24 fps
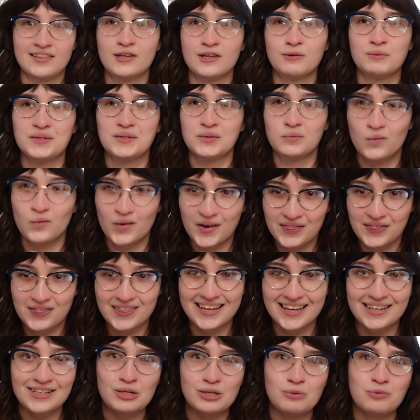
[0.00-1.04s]
there was one
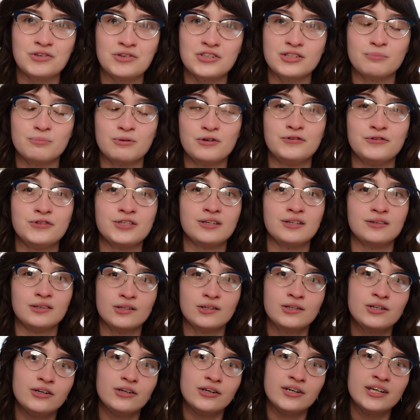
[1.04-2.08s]
thing you were supposed to
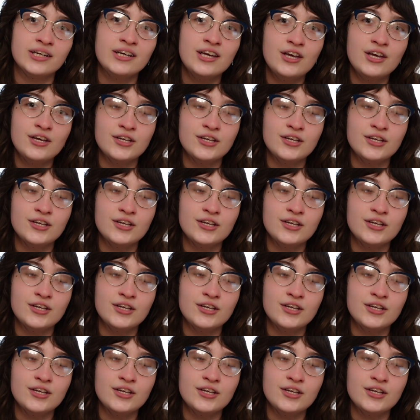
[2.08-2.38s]
learn.